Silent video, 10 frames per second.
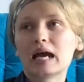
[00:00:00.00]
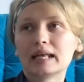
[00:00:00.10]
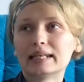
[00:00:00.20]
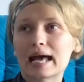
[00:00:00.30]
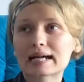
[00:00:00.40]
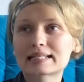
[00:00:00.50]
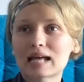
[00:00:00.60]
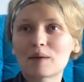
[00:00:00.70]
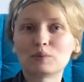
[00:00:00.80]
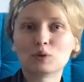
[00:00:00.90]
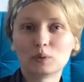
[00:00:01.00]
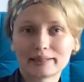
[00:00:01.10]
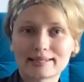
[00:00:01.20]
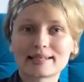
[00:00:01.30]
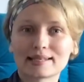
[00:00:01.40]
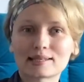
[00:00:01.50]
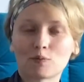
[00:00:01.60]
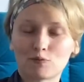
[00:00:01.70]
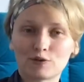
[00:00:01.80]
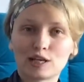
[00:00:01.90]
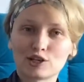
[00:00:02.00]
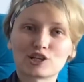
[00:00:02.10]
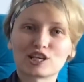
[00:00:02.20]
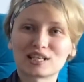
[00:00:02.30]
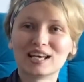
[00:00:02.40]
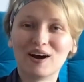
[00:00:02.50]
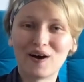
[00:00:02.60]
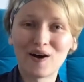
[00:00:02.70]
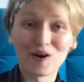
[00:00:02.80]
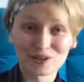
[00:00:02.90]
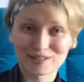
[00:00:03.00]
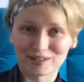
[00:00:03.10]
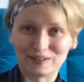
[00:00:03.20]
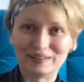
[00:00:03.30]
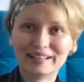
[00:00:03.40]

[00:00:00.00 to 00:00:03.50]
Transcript: next time you will see some finishes also.